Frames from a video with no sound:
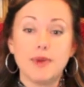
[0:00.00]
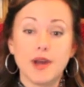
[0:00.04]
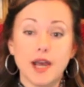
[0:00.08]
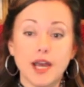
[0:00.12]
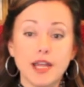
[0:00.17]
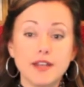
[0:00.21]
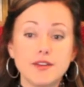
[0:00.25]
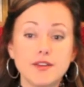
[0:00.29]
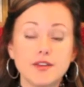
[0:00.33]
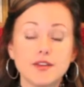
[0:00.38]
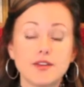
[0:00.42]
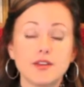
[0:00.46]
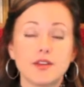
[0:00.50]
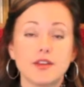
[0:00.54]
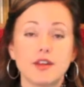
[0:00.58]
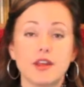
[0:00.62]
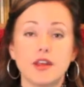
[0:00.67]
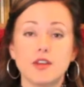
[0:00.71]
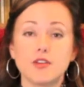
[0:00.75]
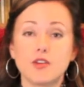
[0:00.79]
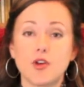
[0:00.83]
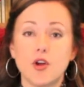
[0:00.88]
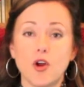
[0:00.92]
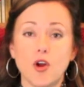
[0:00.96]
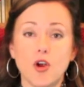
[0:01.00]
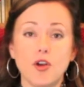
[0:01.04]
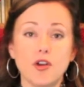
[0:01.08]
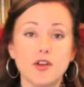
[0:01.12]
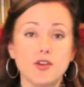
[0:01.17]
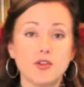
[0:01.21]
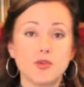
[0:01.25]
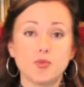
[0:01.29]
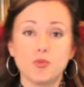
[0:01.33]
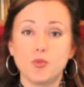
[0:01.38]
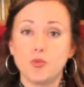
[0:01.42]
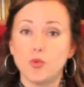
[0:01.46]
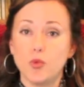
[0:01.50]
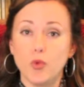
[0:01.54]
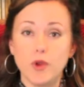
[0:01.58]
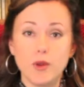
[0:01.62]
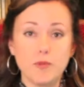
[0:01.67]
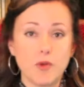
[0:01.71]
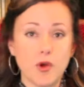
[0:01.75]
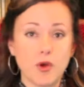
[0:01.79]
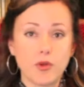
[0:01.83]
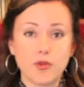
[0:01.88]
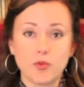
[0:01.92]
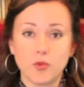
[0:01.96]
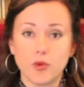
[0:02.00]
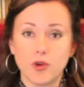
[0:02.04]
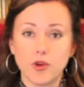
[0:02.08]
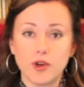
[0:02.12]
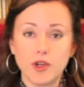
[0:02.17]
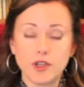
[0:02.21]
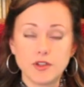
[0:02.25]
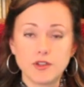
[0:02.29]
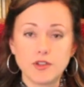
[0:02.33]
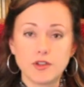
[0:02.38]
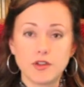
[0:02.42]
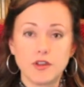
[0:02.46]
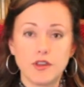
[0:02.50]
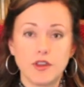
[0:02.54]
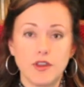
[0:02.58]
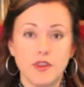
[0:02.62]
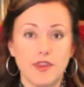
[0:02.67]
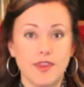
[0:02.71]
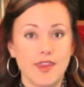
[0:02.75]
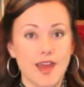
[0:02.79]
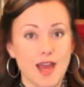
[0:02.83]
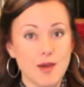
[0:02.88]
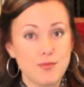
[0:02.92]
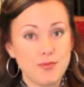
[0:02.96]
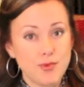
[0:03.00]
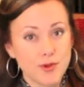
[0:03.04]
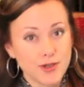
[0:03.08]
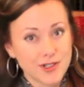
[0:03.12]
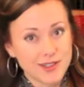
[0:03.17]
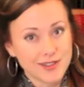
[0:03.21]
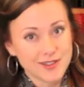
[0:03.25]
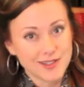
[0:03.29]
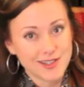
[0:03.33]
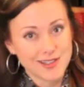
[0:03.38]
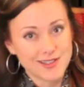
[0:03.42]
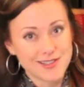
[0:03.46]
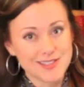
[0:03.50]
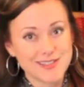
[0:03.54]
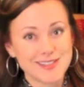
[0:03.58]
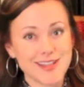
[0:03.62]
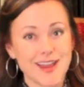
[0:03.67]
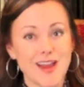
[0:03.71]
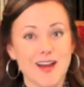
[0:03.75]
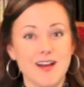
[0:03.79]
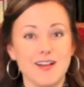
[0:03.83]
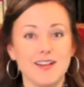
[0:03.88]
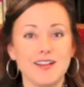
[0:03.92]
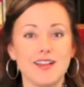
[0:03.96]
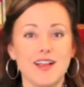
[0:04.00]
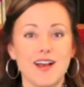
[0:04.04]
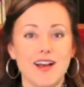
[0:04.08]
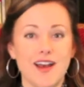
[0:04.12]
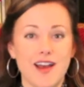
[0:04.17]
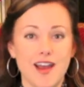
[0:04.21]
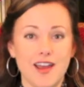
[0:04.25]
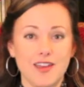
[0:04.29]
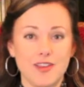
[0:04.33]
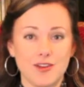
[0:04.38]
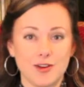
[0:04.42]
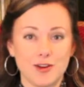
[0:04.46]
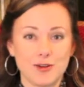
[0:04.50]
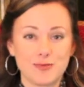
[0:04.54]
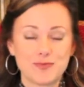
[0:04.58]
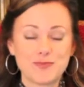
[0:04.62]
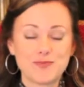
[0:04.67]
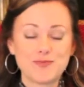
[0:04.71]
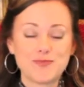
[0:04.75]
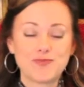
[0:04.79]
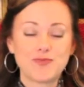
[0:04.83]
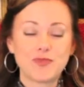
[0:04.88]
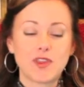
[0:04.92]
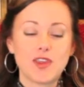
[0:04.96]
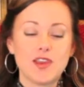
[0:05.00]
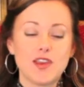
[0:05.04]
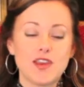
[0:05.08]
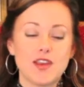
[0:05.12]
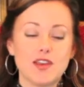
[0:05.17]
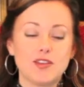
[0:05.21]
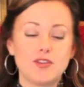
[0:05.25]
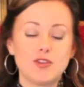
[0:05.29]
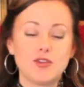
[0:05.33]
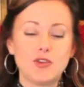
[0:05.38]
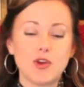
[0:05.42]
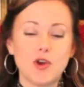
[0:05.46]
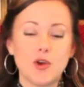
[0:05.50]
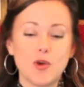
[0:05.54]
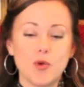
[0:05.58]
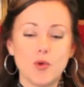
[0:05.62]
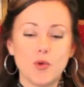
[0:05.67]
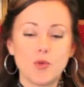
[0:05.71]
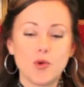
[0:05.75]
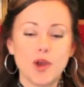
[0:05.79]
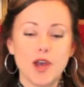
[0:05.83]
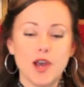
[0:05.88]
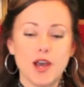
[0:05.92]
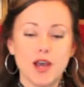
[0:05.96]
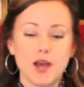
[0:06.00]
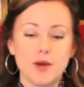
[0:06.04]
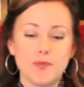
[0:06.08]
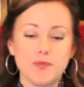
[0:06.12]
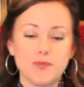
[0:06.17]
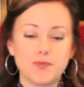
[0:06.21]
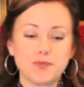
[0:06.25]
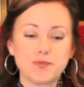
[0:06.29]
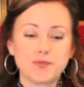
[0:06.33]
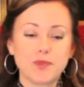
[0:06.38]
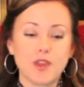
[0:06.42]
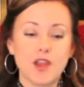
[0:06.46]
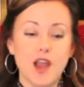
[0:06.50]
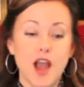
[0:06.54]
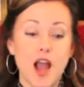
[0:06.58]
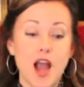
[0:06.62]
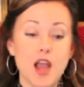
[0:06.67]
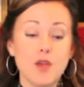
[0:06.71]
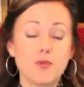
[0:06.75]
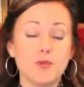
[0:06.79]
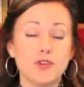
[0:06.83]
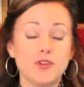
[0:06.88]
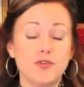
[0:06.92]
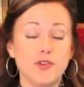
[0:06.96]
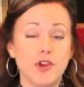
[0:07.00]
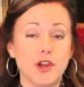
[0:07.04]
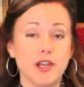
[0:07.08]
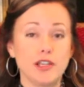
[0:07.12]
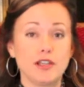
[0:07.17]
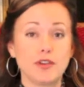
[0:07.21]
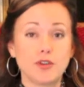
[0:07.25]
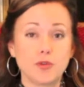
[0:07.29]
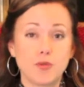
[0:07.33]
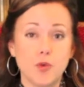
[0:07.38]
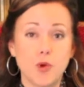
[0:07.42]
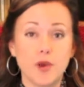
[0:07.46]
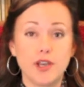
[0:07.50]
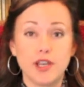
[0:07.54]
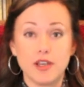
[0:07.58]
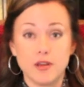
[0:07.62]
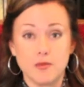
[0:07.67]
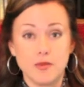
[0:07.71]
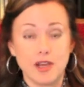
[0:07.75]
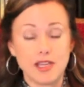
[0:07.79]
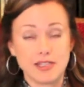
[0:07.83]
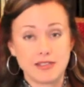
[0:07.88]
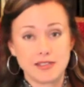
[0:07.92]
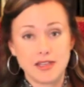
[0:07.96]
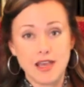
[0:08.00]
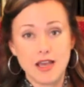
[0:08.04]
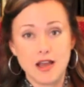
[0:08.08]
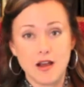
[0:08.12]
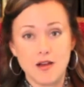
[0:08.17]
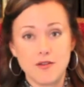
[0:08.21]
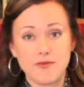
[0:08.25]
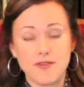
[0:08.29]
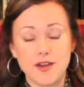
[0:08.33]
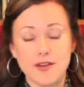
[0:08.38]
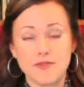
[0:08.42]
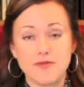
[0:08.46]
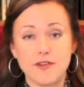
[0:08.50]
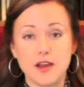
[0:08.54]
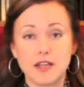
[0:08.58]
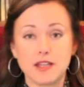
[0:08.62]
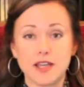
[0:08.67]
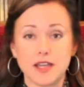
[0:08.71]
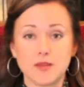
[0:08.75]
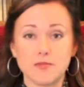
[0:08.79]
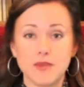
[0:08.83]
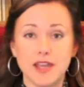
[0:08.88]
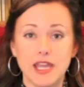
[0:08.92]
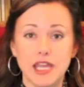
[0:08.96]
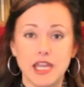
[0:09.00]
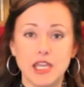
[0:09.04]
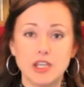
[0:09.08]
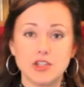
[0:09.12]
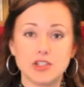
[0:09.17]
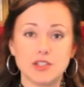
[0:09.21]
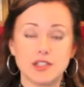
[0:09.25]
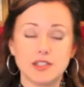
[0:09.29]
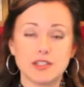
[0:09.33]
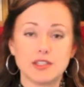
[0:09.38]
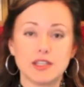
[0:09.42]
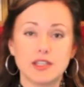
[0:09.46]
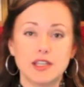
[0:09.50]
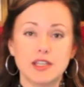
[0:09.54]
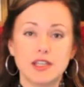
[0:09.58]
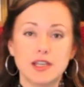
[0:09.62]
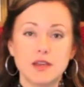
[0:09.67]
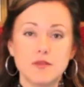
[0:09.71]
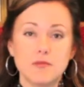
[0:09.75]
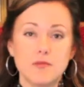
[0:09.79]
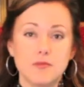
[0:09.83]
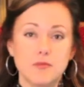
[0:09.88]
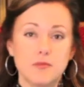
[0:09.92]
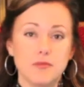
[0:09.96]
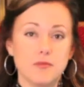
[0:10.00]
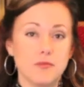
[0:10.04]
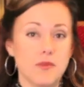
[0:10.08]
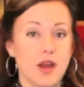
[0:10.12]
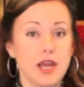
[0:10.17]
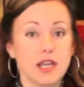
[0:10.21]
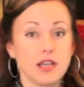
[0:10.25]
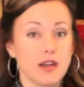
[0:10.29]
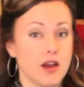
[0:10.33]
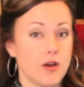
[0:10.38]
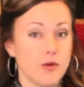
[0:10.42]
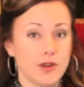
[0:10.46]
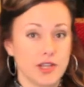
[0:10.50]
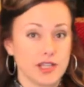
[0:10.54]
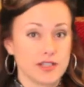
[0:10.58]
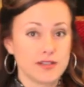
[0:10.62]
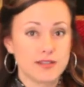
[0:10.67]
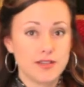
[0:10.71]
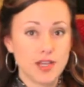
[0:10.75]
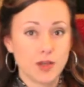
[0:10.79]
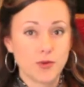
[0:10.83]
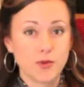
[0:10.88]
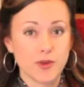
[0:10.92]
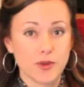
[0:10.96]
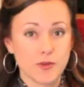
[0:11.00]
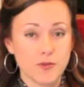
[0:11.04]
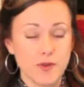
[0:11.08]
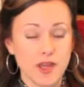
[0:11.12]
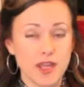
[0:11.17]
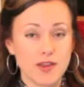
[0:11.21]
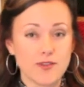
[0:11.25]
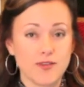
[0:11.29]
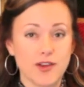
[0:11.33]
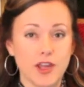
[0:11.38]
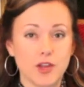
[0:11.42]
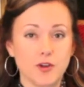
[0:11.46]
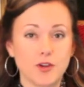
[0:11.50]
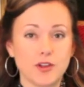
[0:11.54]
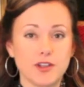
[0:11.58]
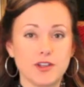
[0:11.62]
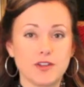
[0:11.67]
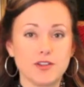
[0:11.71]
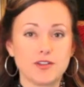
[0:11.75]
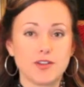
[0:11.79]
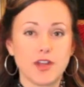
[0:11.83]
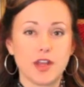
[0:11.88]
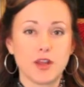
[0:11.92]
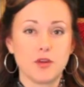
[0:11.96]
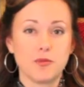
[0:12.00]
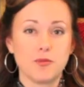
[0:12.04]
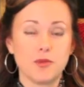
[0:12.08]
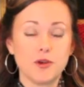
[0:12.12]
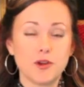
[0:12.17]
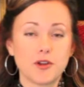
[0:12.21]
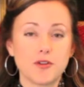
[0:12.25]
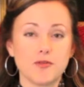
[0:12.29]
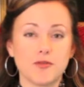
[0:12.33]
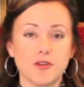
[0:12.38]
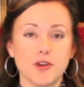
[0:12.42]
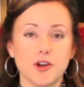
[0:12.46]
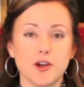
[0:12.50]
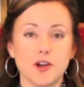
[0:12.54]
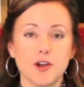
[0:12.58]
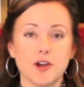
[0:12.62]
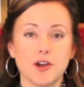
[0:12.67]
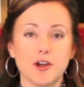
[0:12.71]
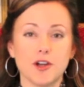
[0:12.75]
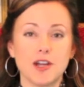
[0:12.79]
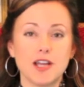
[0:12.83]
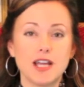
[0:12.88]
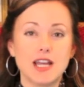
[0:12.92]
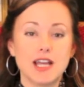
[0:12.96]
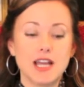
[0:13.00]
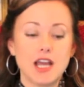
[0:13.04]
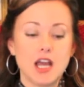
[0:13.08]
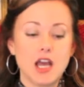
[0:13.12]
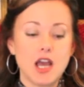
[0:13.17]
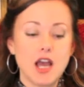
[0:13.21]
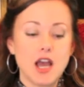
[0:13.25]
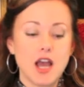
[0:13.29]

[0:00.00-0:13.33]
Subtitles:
But as hard as we both worked, that book didn't sell either. So I was very disappointed in myself. I felt like my agent might not want to stick with me if I couldn't sell a book for her.